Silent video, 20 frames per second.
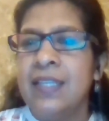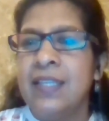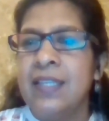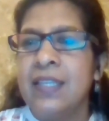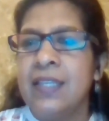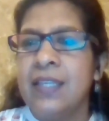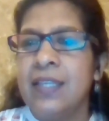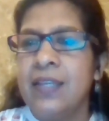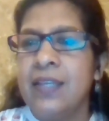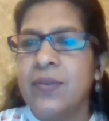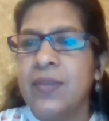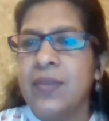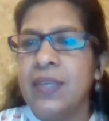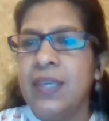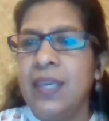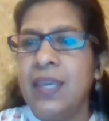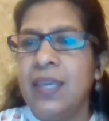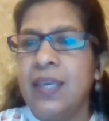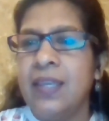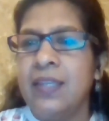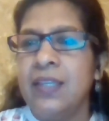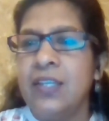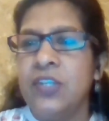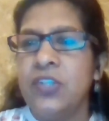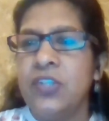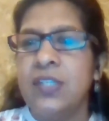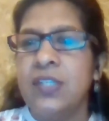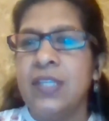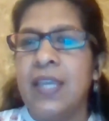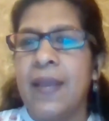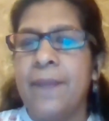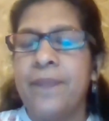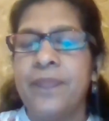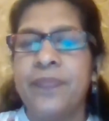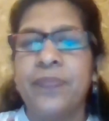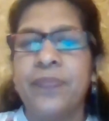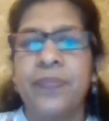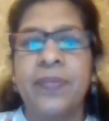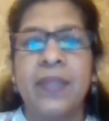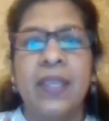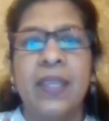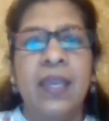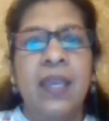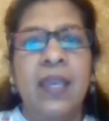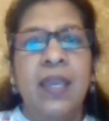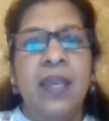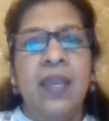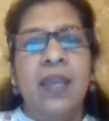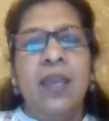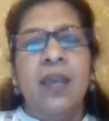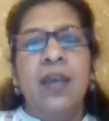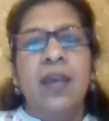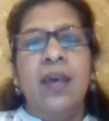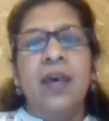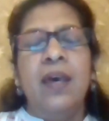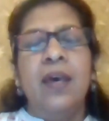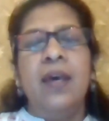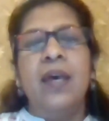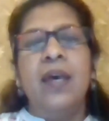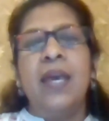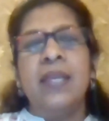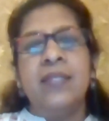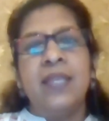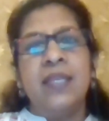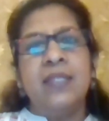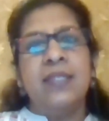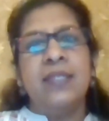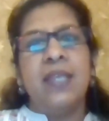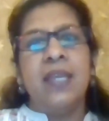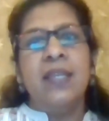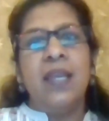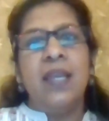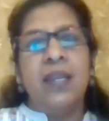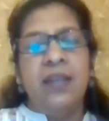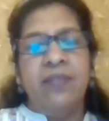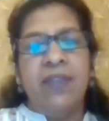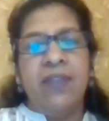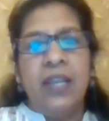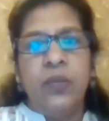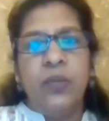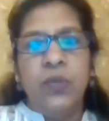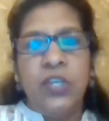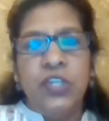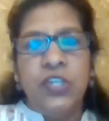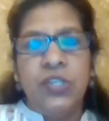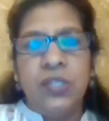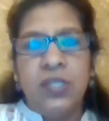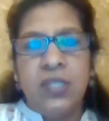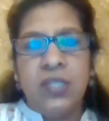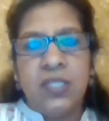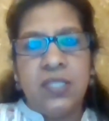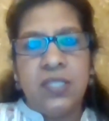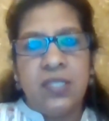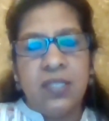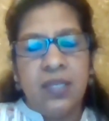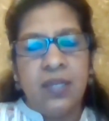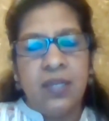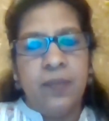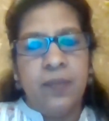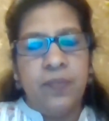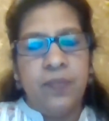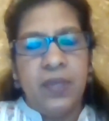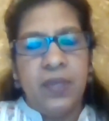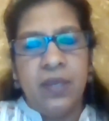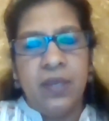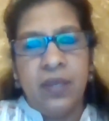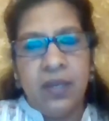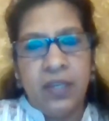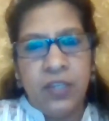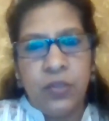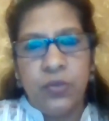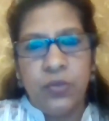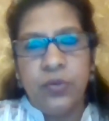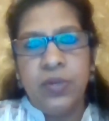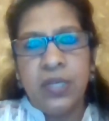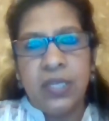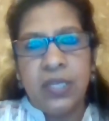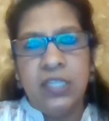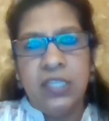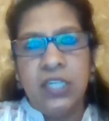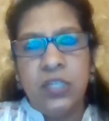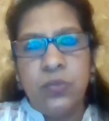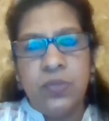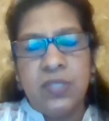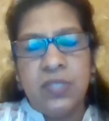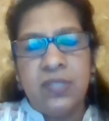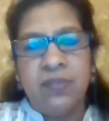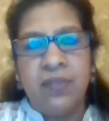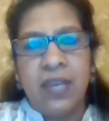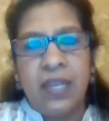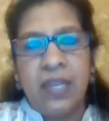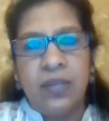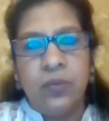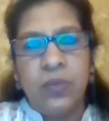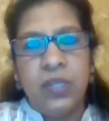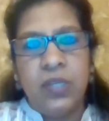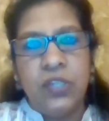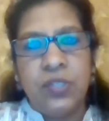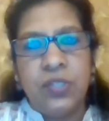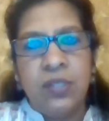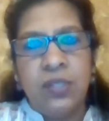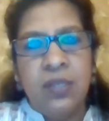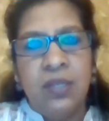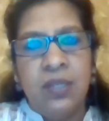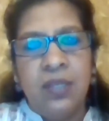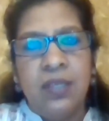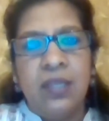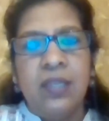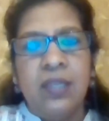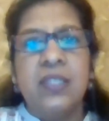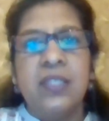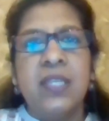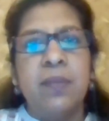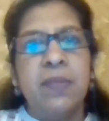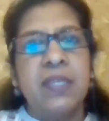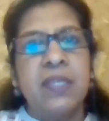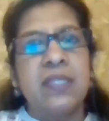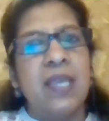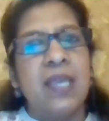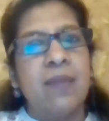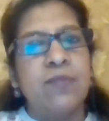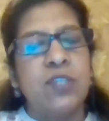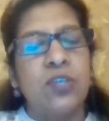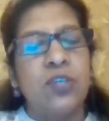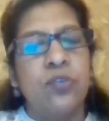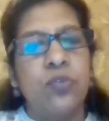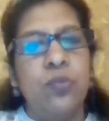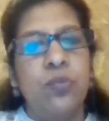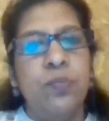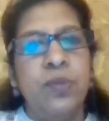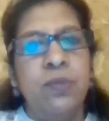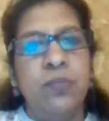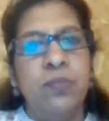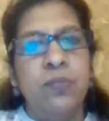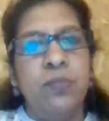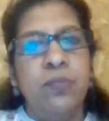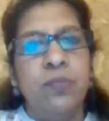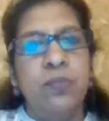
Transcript: Okay, Anish. Yeah. As I said, our evaluation is, a continuous evaluation. Some exams are open book,